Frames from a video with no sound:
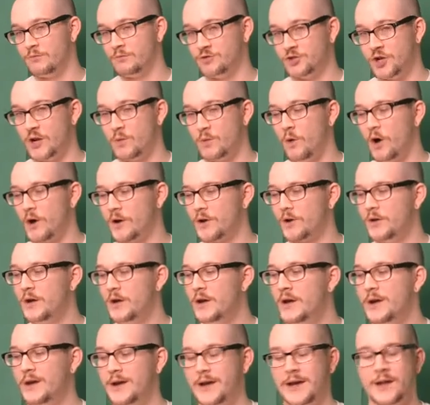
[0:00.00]
Johnnie Walker
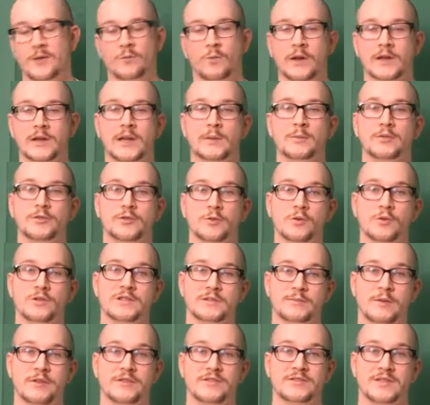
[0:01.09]
and white label Dewars is
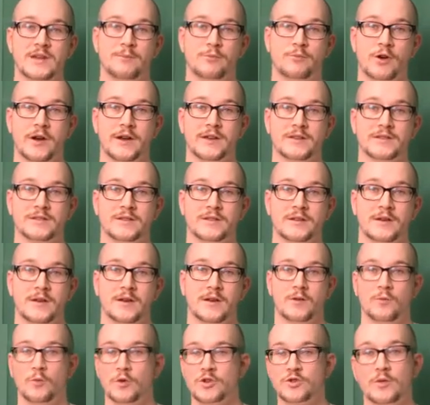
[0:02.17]
about the same price.
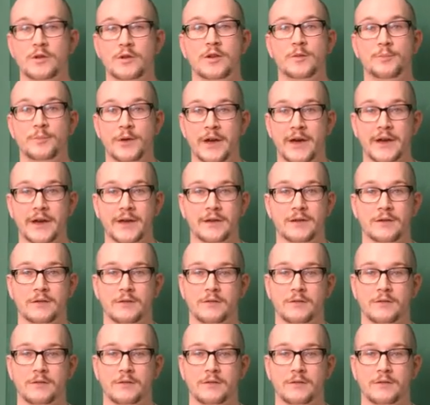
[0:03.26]
Which one do you pick?